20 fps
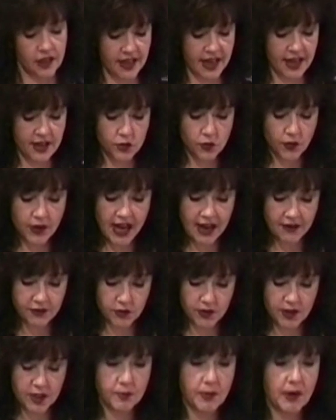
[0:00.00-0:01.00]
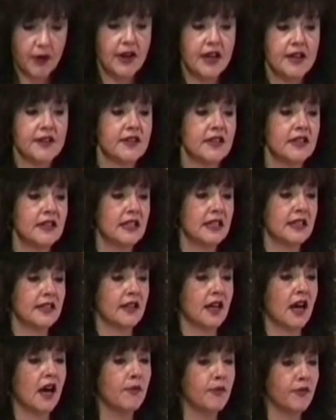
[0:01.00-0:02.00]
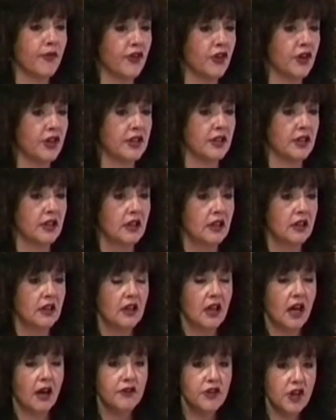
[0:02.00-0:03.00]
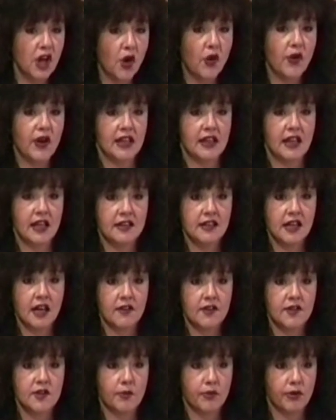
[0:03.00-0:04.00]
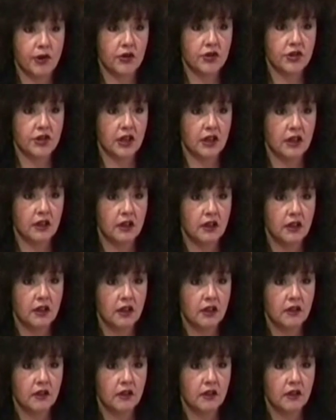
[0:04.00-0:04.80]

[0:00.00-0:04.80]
Yes, we have to experience the discomfort of knowing that death is approaching.